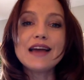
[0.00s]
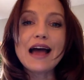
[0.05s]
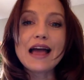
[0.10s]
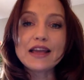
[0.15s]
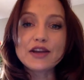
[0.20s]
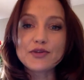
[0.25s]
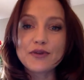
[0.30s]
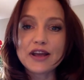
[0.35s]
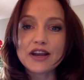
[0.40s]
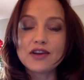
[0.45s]
I
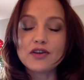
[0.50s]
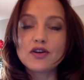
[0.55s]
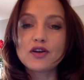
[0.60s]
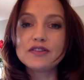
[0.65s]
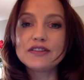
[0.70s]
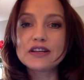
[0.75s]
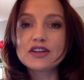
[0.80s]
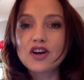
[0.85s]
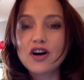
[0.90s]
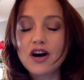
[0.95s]
created
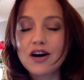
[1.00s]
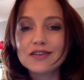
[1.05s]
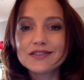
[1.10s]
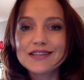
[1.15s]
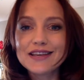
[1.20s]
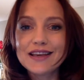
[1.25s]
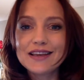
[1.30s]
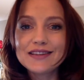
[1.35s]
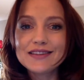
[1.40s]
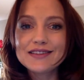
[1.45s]
all that
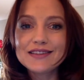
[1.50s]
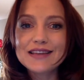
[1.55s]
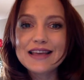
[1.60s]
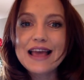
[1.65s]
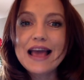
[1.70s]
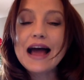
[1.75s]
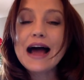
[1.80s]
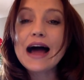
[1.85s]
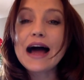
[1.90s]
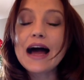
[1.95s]
content.
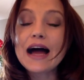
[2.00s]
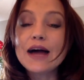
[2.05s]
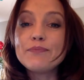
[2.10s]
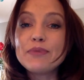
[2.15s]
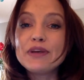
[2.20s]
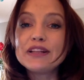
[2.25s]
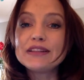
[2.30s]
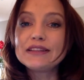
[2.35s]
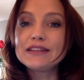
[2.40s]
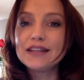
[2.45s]
I
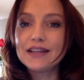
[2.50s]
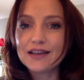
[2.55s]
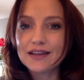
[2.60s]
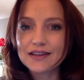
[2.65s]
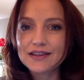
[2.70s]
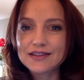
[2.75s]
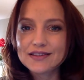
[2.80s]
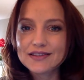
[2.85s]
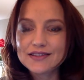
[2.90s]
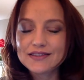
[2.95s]
built
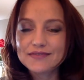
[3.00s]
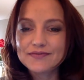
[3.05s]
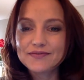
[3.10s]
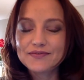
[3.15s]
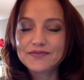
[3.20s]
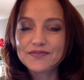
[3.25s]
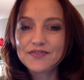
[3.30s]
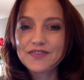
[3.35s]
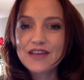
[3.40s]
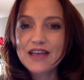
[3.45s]
links.
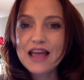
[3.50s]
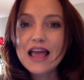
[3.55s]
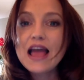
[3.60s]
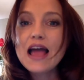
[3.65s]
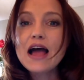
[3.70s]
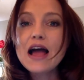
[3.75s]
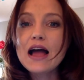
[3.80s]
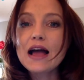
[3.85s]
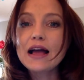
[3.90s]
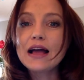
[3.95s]

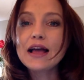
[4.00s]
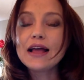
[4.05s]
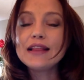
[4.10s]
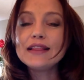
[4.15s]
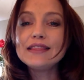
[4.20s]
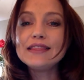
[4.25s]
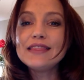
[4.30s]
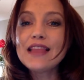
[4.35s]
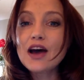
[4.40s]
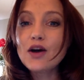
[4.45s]

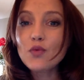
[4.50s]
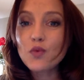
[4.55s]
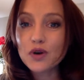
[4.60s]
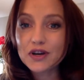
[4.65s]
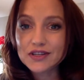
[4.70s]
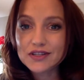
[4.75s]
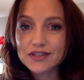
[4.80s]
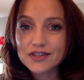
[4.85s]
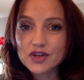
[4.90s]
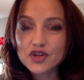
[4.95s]
Now
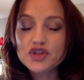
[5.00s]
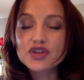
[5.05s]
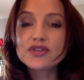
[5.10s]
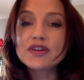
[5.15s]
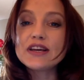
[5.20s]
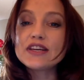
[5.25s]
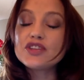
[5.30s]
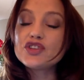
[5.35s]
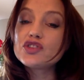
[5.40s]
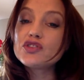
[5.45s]
what?
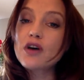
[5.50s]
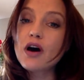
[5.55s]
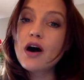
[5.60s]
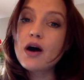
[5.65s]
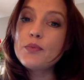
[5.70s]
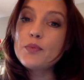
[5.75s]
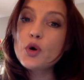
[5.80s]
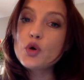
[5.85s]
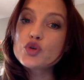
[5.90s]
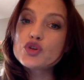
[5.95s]
Should I
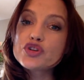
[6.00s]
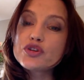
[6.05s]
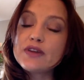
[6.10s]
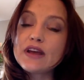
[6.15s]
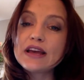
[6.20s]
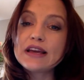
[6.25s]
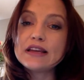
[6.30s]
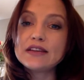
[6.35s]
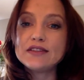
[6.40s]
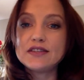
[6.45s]
stop or should
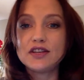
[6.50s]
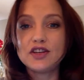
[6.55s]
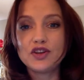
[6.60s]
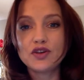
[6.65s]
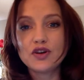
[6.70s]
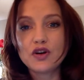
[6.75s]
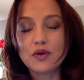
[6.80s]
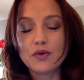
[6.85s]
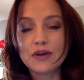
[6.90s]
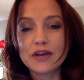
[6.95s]
I
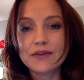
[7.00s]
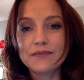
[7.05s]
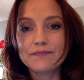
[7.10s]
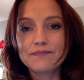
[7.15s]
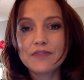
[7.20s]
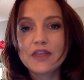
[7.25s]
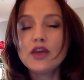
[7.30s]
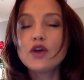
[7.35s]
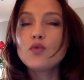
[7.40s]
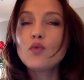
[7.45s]
continue going?
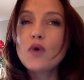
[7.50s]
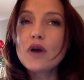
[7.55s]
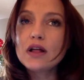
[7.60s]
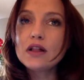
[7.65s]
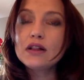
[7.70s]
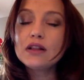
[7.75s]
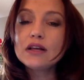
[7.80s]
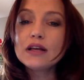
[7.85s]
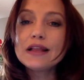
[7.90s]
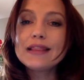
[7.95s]

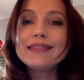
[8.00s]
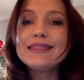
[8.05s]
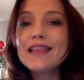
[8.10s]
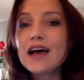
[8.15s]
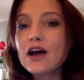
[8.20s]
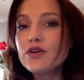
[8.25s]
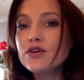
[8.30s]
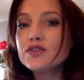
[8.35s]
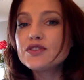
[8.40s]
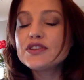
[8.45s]
Well,
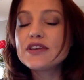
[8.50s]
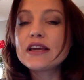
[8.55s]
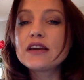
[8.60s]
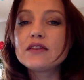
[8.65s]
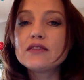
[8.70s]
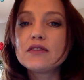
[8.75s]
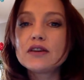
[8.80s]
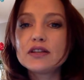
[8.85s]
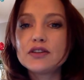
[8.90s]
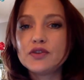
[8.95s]
now you take
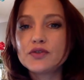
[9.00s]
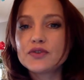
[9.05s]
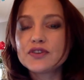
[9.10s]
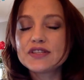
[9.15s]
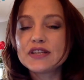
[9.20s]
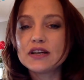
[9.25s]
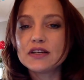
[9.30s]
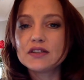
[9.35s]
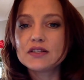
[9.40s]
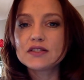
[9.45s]
a look at your
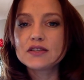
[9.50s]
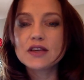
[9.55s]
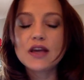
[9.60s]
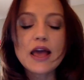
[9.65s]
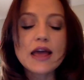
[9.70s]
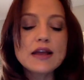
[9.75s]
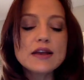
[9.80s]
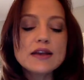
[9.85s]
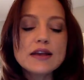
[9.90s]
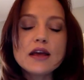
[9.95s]
results.
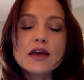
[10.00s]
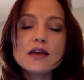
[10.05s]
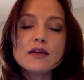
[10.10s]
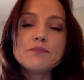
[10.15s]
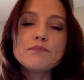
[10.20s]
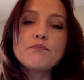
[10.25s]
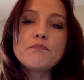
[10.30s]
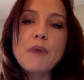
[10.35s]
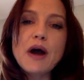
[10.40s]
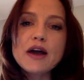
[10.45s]
And
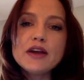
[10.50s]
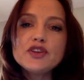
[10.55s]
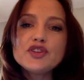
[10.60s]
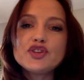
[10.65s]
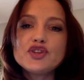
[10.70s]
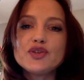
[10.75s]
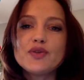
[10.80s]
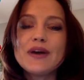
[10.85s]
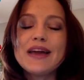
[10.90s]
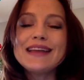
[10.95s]
mind
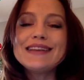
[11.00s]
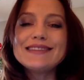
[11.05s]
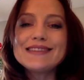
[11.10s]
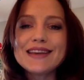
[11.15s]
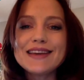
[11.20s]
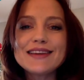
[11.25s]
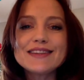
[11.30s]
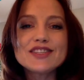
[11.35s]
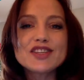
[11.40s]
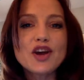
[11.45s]
you, it
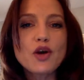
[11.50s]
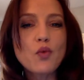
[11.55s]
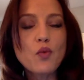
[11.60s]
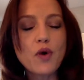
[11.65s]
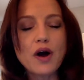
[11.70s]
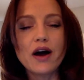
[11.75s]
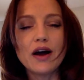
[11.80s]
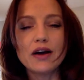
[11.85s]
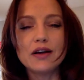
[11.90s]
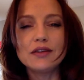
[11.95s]
takes a
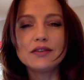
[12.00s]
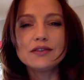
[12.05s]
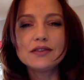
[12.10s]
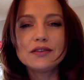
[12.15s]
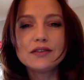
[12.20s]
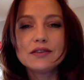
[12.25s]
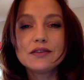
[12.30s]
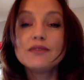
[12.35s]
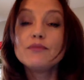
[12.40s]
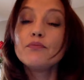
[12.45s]

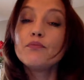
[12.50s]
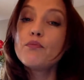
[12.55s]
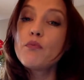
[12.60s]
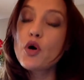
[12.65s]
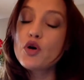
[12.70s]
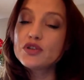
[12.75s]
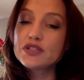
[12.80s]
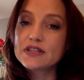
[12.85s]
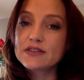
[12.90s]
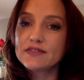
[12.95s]
while,
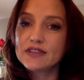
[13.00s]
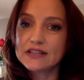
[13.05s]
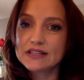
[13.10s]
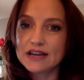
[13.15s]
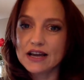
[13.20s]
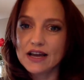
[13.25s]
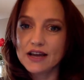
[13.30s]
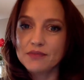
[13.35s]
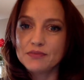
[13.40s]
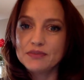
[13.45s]
most of the
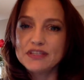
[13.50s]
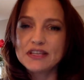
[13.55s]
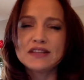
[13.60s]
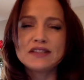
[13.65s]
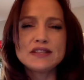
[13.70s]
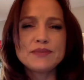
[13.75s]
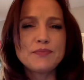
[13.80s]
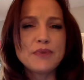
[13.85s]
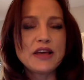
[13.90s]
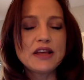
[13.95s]
times.
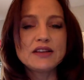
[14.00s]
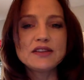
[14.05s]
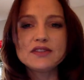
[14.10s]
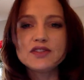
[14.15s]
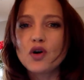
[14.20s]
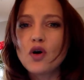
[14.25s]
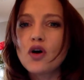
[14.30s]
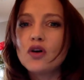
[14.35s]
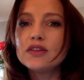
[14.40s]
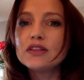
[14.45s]
It
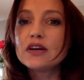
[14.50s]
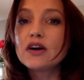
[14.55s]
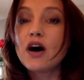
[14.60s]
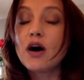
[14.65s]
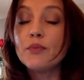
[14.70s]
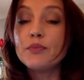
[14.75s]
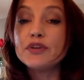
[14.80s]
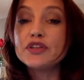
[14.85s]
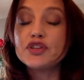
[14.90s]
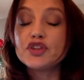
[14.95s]
depends on the
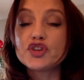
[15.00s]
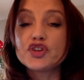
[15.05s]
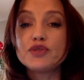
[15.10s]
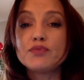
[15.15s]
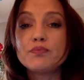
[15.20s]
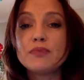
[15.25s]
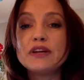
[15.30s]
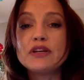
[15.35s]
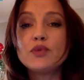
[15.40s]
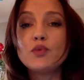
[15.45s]

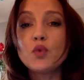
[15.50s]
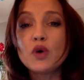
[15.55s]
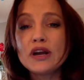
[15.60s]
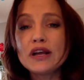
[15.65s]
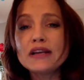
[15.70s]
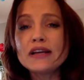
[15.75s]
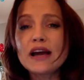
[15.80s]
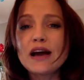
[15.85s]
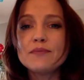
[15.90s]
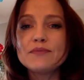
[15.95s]
competition, but when
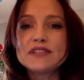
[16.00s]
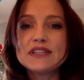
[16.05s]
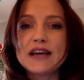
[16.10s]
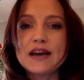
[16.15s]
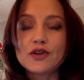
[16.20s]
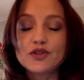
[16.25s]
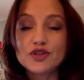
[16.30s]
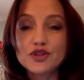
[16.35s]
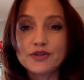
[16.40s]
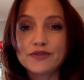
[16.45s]
it comes
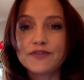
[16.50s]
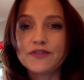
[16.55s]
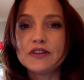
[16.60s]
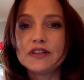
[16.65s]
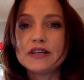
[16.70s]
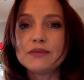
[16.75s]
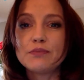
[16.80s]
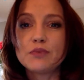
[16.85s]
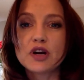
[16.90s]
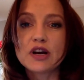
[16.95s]
down to
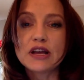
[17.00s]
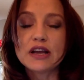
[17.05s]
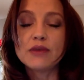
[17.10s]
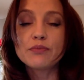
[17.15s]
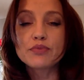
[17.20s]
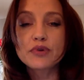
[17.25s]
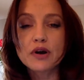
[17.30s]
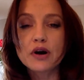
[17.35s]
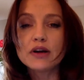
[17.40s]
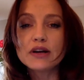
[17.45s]
affiliate
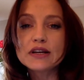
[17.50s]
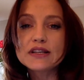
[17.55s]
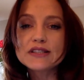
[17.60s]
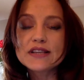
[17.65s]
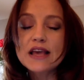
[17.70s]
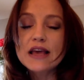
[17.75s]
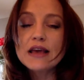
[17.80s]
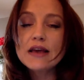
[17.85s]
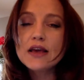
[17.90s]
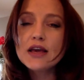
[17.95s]
marketing
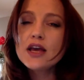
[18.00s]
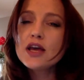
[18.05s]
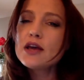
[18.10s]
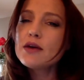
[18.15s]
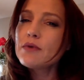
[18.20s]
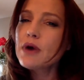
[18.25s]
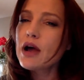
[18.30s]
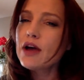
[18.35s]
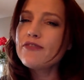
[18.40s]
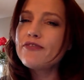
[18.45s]
products,
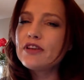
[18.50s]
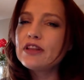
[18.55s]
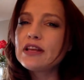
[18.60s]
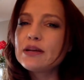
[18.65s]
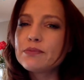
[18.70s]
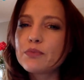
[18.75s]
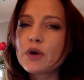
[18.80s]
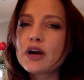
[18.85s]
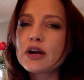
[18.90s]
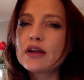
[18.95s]

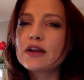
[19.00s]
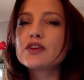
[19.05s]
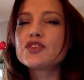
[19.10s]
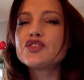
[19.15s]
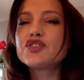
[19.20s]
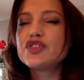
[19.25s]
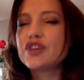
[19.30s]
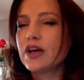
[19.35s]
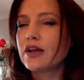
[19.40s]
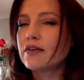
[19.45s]
affiliate
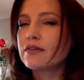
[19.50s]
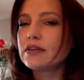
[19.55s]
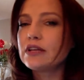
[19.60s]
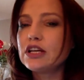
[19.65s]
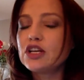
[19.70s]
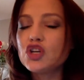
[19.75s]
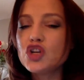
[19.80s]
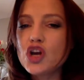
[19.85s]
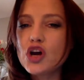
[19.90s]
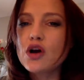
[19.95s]
marketers
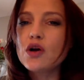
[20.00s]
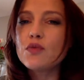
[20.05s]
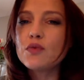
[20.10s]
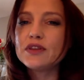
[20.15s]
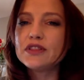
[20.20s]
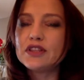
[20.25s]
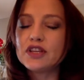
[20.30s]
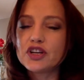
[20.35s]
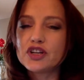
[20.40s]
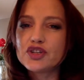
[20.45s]
generally know
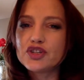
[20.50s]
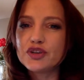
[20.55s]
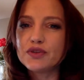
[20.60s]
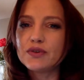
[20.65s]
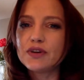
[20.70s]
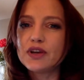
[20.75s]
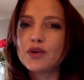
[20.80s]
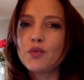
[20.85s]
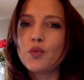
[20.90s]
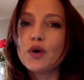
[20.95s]
what they're
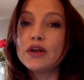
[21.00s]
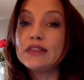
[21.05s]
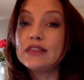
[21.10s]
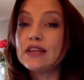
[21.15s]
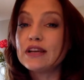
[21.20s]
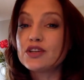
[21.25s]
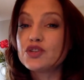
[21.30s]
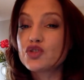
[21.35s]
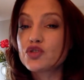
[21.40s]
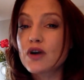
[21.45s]
doing when
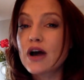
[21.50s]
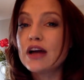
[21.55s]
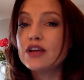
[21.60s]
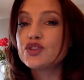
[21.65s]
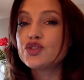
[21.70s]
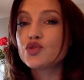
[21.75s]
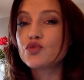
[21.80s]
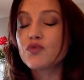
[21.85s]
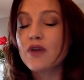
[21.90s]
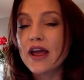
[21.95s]
they try
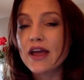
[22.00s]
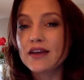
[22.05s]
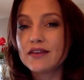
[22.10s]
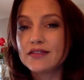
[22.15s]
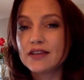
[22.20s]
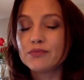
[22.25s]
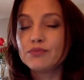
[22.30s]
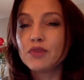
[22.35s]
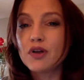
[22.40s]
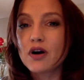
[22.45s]
to rank
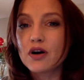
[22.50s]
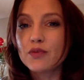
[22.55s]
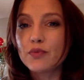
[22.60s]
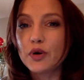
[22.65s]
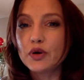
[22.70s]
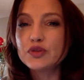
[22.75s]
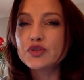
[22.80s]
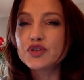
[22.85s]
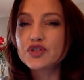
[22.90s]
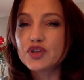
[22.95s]
their blog
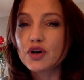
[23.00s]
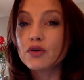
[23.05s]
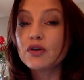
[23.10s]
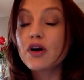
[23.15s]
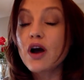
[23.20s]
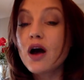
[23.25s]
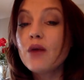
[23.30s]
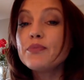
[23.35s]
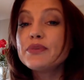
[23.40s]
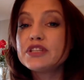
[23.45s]
posts. So
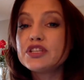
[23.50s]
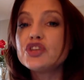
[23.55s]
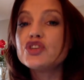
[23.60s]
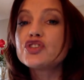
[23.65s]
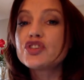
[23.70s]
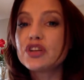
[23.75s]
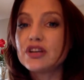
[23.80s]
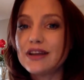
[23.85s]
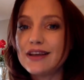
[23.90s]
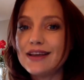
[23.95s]

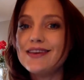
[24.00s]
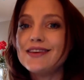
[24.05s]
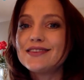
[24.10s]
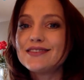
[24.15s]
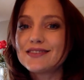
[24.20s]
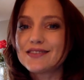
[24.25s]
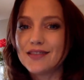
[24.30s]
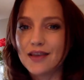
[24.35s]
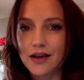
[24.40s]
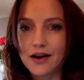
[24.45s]
competition
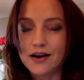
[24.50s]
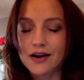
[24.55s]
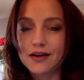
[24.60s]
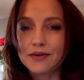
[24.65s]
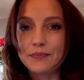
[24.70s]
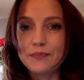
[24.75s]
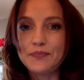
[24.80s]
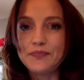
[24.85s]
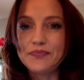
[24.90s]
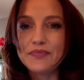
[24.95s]
is
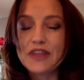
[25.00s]
there.